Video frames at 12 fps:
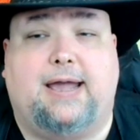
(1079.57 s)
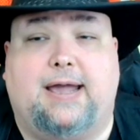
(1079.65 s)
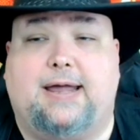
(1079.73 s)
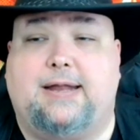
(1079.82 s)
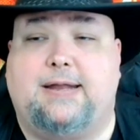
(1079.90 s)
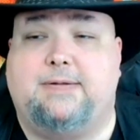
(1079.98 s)

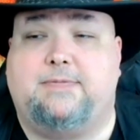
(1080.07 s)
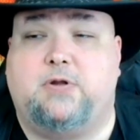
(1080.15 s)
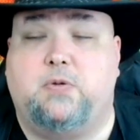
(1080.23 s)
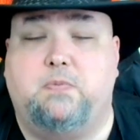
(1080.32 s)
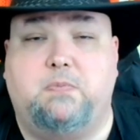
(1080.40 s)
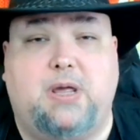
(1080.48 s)
And
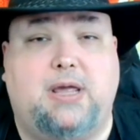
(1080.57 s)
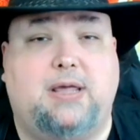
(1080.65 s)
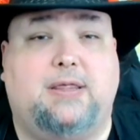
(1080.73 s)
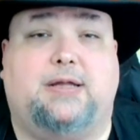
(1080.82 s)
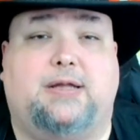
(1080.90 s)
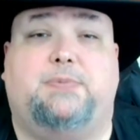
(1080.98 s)
to me,
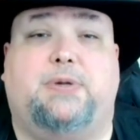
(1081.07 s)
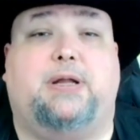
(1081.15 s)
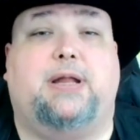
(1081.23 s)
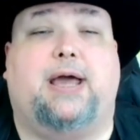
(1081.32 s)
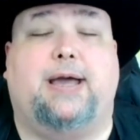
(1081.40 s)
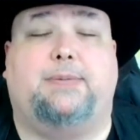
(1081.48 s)
that has been
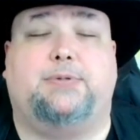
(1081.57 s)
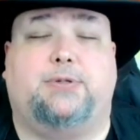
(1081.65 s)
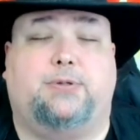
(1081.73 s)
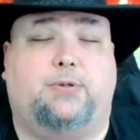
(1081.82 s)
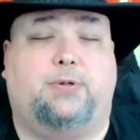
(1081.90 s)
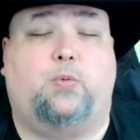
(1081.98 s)
an
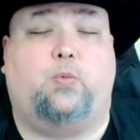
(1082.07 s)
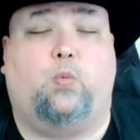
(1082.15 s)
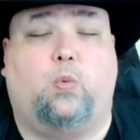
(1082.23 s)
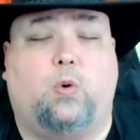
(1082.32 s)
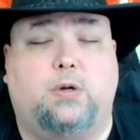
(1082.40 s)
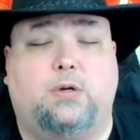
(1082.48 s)
absolutely
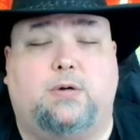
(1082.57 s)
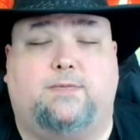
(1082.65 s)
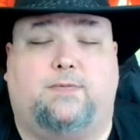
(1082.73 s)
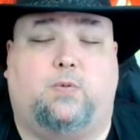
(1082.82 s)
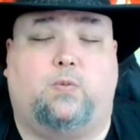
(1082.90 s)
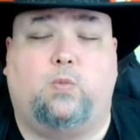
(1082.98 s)

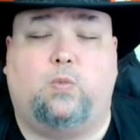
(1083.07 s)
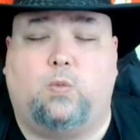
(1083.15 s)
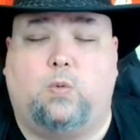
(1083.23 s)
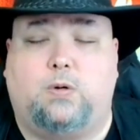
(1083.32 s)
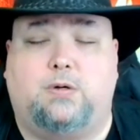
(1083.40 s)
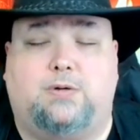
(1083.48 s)
wonderful,
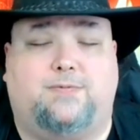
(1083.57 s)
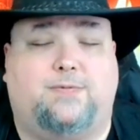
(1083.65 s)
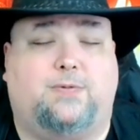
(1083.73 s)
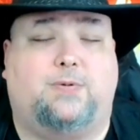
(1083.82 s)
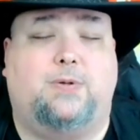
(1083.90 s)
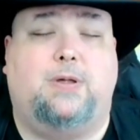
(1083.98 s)

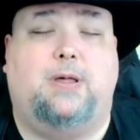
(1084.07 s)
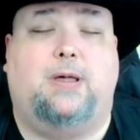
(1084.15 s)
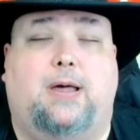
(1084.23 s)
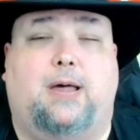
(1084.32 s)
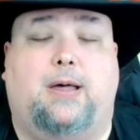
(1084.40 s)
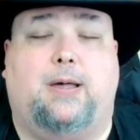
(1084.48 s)
wonderful
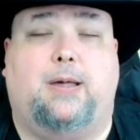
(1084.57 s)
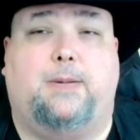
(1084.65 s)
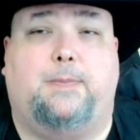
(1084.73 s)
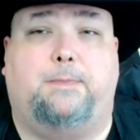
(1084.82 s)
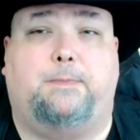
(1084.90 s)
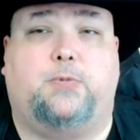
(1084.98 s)

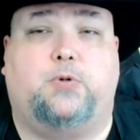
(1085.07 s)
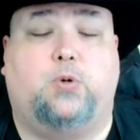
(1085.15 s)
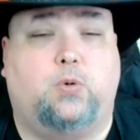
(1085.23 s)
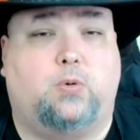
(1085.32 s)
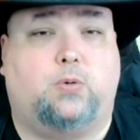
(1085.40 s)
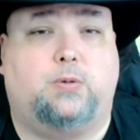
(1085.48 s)
um,
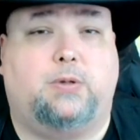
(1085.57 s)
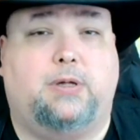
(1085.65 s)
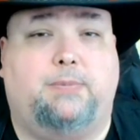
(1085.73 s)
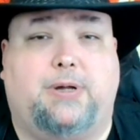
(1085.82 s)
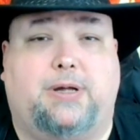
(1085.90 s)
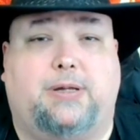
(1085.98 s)
tool
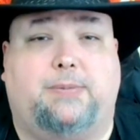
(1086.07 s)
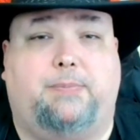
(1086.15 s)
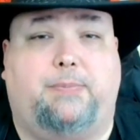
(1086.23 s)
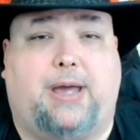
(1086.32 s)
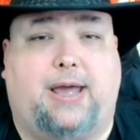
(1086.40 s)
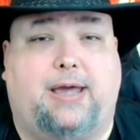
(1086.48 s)
in my
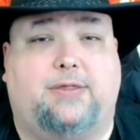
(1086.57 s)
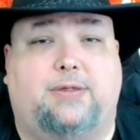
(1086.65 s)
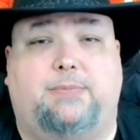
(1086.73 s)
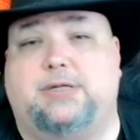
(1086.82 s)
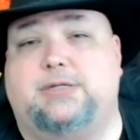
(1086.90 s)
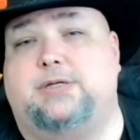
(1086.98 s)
path
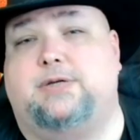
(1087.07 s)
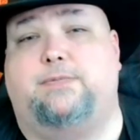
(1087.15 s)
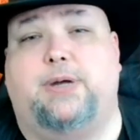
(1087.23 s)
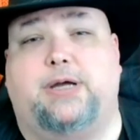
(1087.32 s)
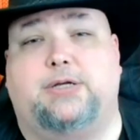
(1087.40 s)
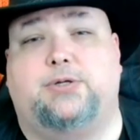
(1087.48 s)
and my self
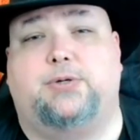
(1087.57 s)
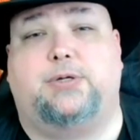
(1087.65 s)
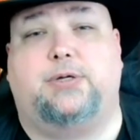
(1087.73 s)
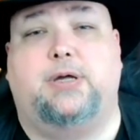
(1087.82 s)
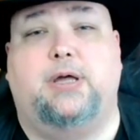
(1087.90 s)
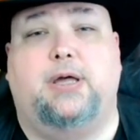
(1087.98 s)

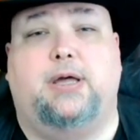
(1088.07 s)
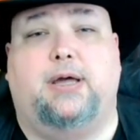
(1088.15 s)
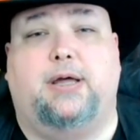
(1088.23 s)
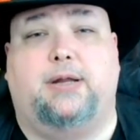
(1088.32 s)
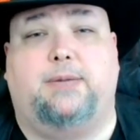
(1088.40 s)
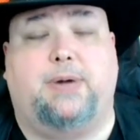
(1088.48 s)
mastery
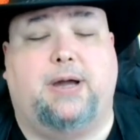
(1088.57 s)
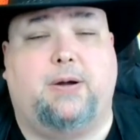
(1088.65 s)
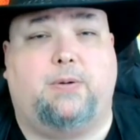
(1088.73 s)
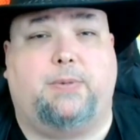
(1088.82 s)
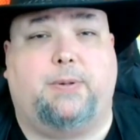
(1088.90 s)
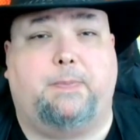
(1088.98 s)
and
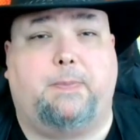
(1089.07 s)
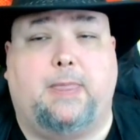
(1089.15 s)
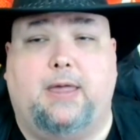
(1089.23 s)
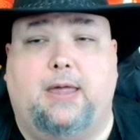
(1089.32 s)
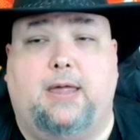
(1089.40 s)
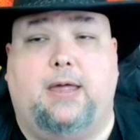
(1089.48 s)
empowerment.
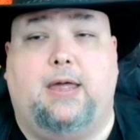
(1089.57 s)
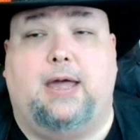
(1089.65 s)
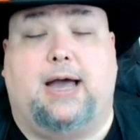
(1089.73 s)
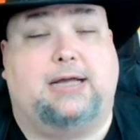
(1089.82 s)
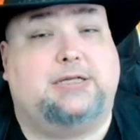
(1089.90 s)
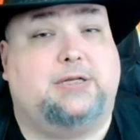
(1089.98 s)

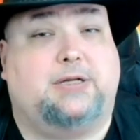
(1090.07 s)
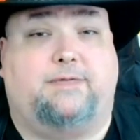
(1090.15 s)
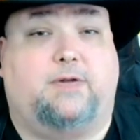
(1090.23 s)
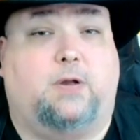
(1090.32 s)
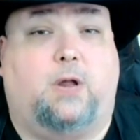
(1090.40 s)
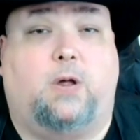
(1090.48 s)
I still
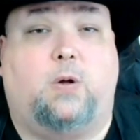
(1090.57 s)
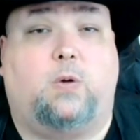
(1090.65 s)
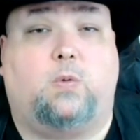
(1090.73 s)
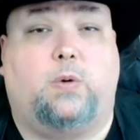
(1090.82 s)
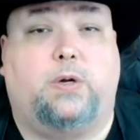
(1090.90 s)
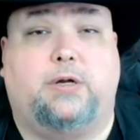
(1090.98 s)
have a
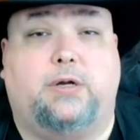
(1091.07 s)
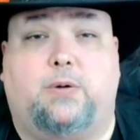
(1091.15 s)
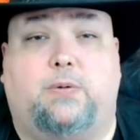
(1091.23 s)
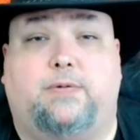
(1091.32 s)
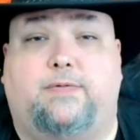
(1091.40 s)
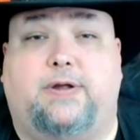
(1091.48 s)
long way to
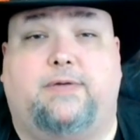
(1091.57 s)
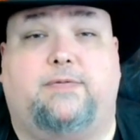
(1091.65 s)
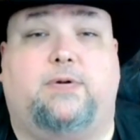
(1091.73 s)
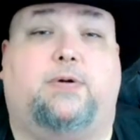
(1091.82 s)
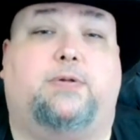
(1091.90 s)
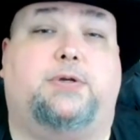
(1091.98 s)
go, even
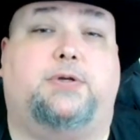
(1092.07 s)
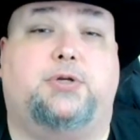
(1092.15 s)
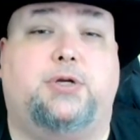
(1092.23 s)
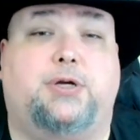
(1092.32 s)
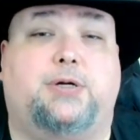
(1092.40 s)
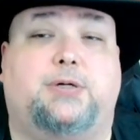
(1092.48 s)
after all
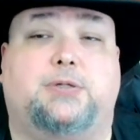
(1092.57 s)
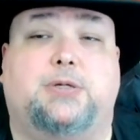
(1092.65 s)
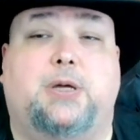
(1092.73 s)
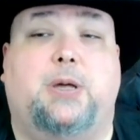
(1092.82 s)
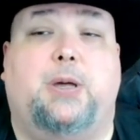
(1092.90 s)
these years